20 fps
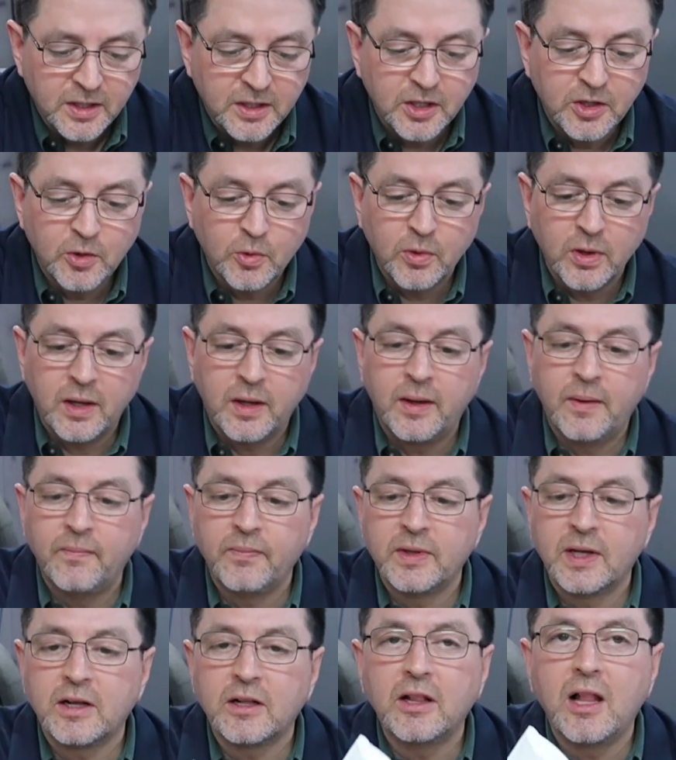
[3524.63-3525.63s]
you
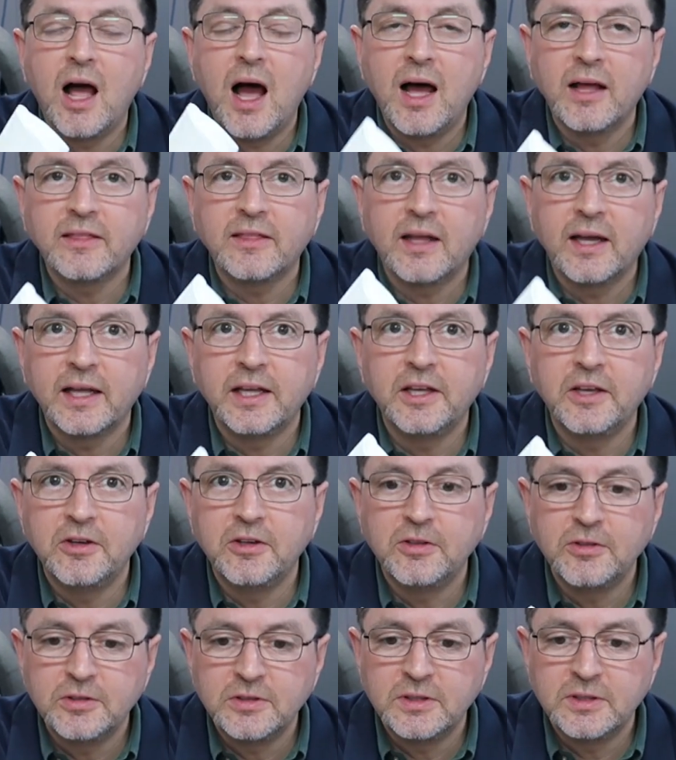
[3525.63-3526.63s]
the cloth I
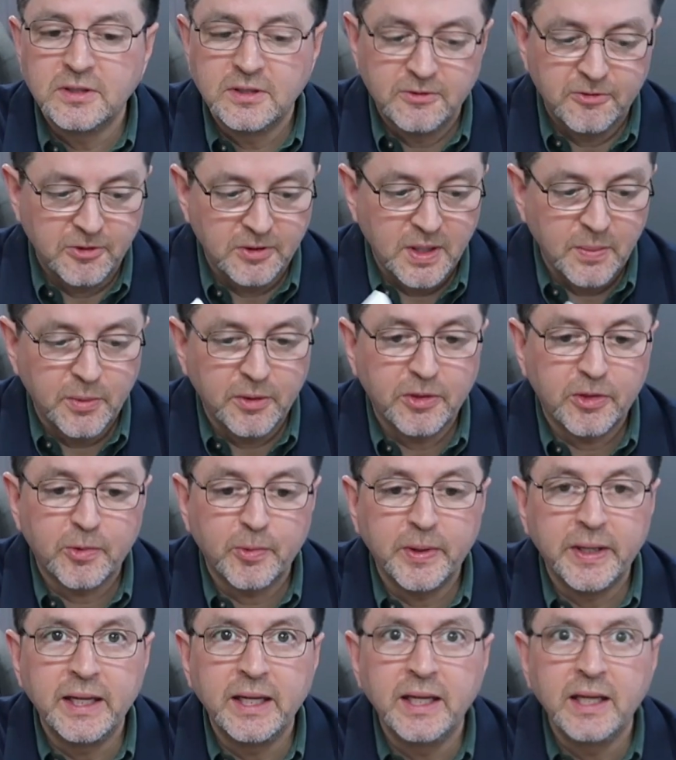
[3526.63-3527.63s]
used for number
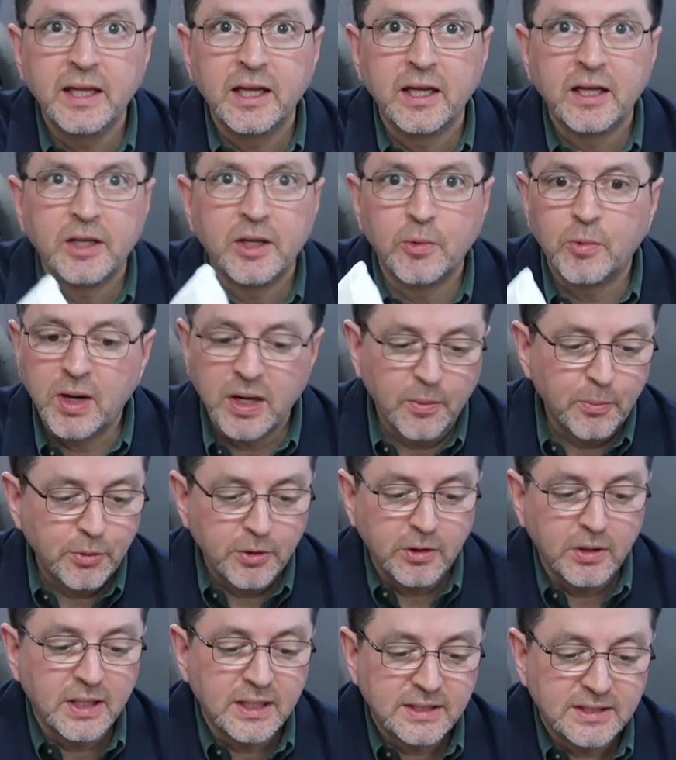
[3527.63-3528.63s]
3, you want to
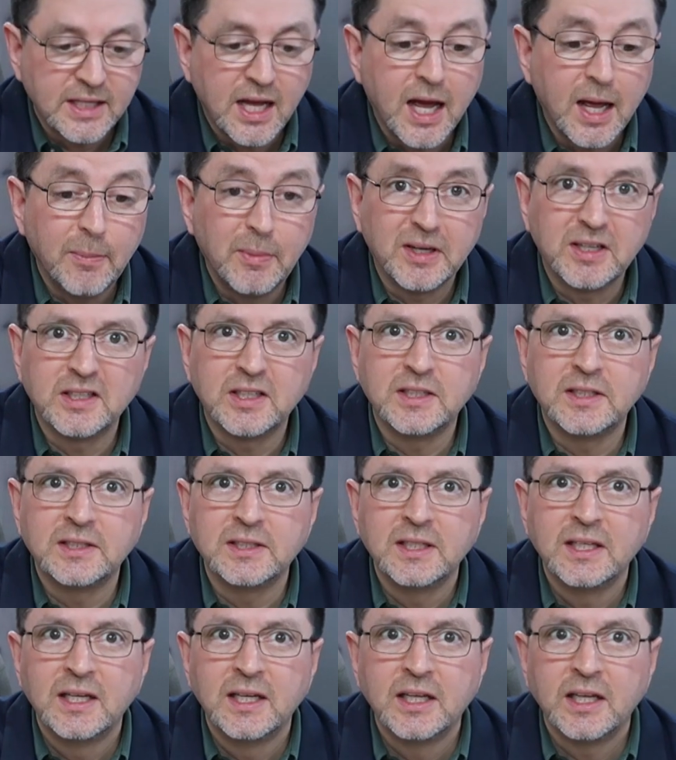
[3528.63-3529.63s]
put it aside
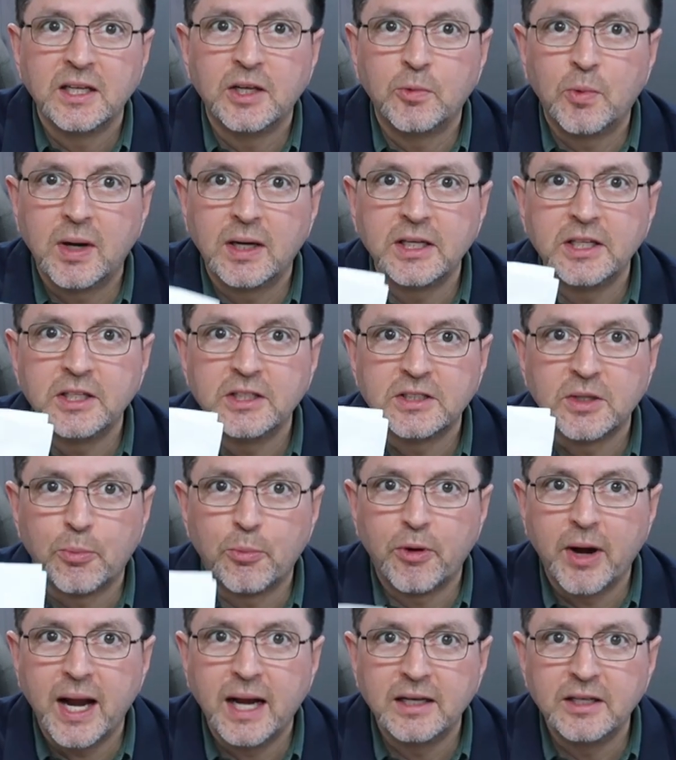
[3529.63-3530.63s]
because you want to use a
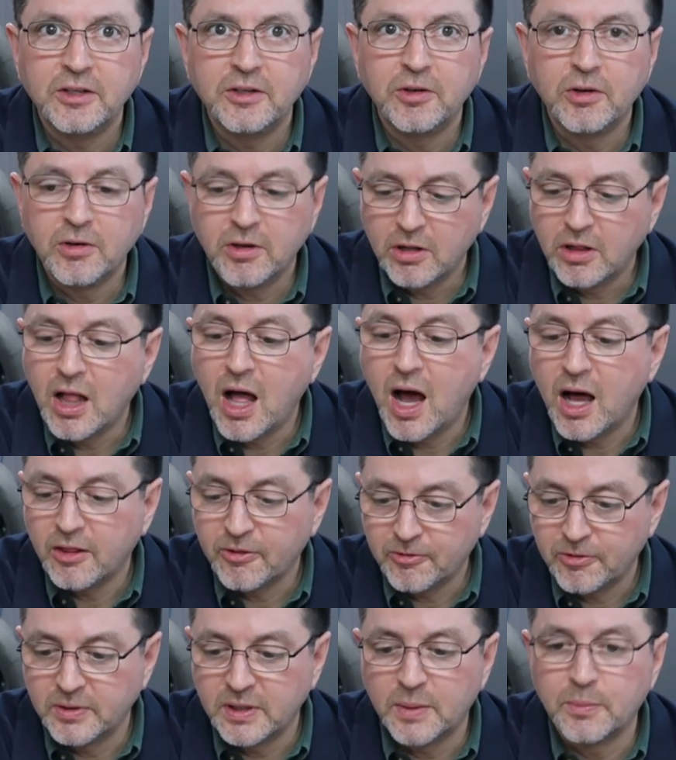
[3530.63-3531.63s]
brand new
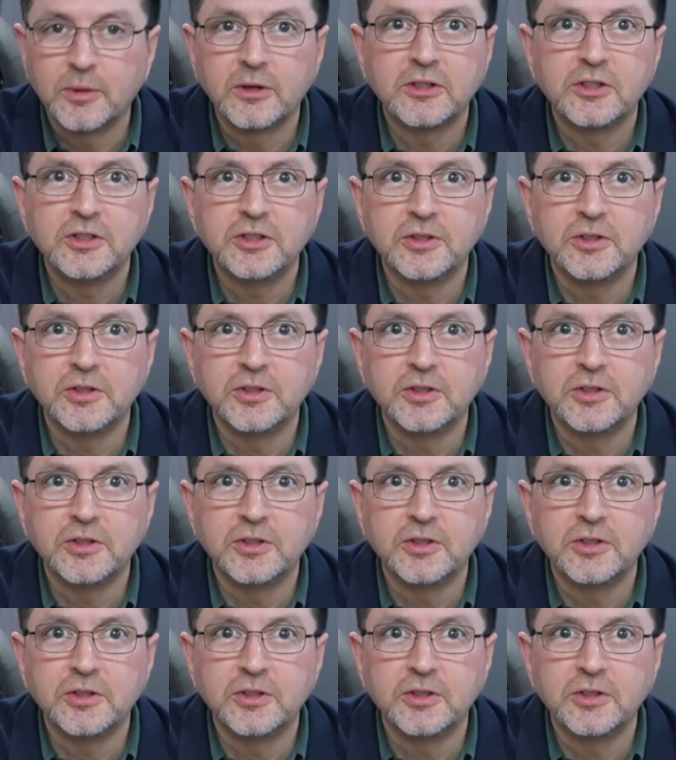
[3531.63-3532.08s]
cloth for number 2.